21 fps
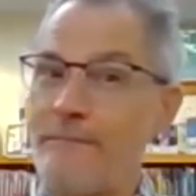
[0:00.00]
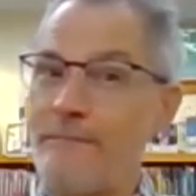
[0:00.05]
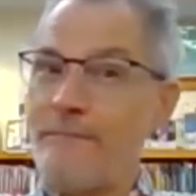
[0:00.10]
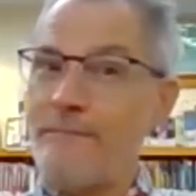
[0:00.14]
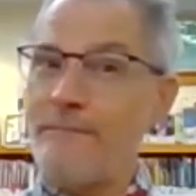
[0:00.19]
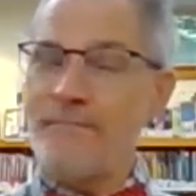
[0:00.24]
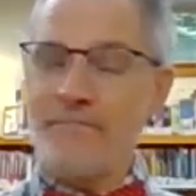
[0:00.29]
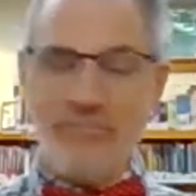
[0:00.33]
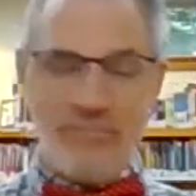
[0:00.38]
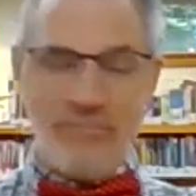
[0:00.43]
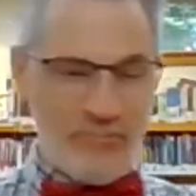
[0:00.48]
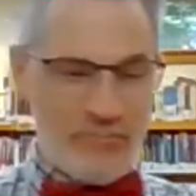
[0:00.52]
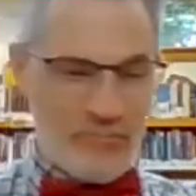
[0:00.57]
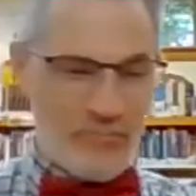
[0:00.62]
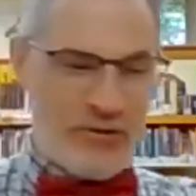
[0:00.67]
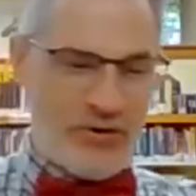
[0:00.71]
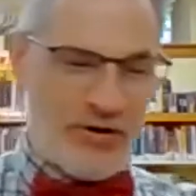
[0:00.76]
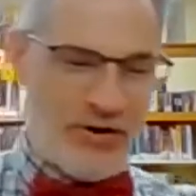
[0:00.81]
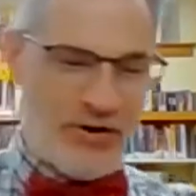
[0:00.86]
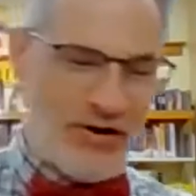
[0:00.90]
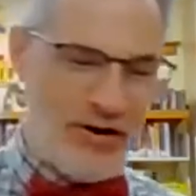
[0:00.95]

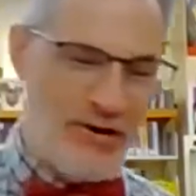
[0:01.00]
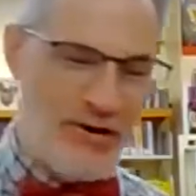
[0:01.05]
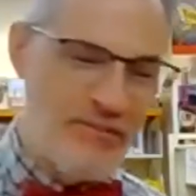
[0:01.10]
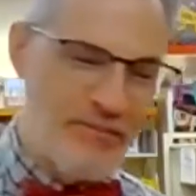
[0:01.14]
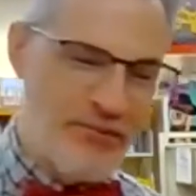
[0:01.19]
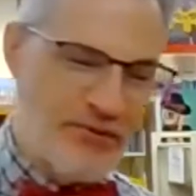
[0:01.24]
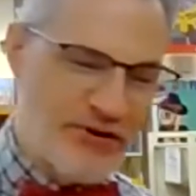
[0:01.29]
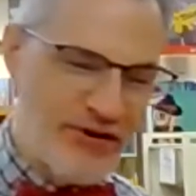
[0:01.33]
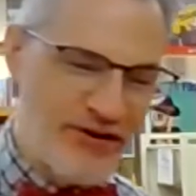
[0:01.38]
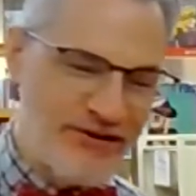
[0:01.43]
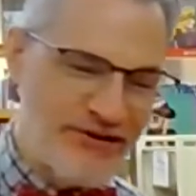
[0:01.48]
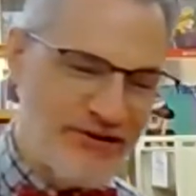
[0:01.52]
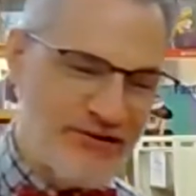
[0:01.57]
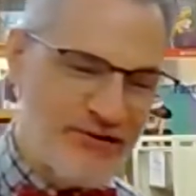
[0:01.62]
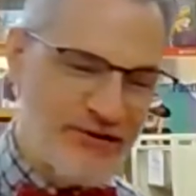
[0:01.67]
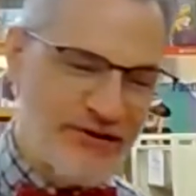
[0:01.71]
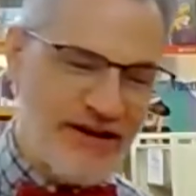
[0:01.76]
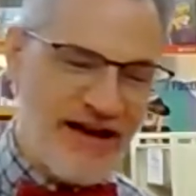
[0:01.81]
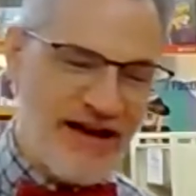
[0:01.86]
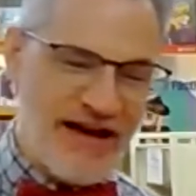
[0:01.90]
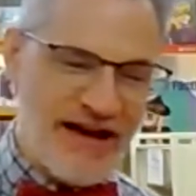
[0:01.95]
purple. purple.
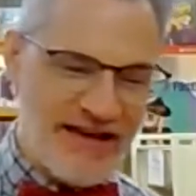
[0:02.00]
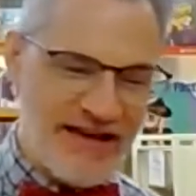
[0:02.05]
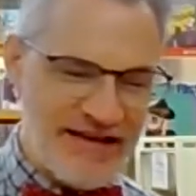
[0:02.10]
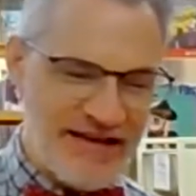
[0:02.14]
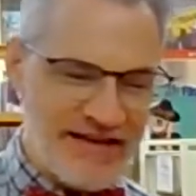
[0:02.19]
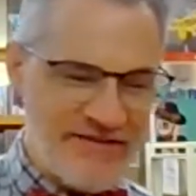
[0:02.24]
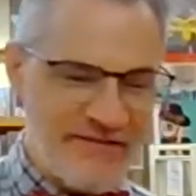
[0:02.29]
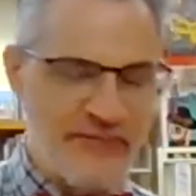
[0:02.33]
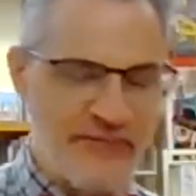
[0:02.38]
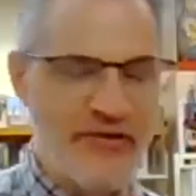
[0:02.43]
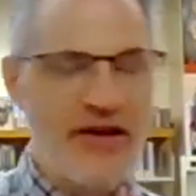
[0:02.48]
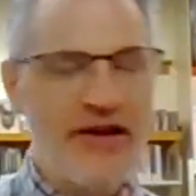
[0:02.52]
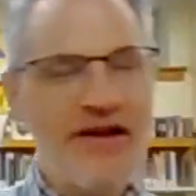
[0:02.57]
You got it.